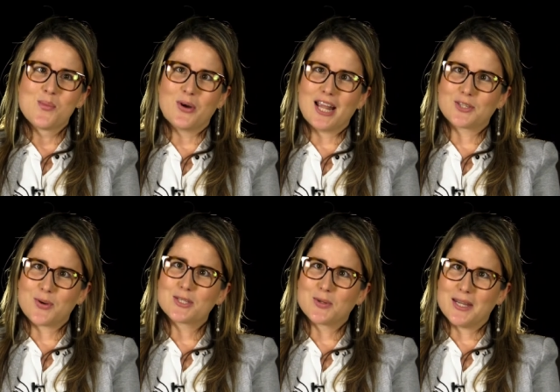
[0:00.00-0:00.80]
But I
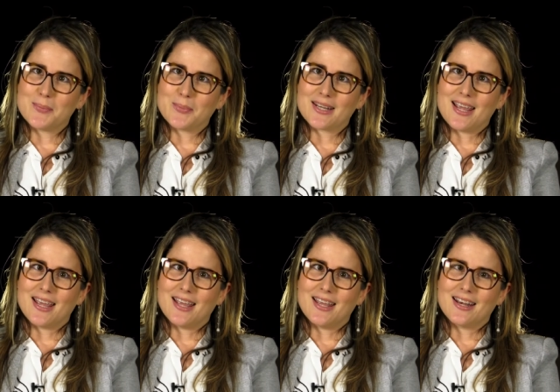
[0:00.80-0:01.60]
try to keep it
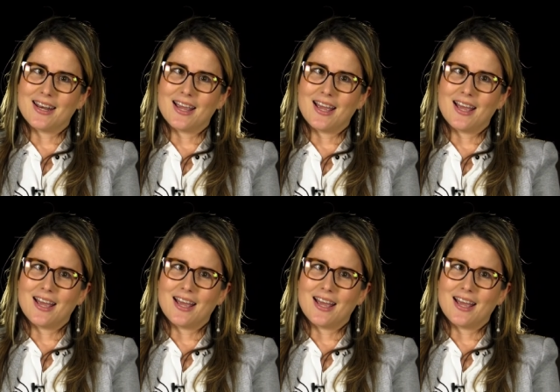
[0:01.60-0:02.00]
and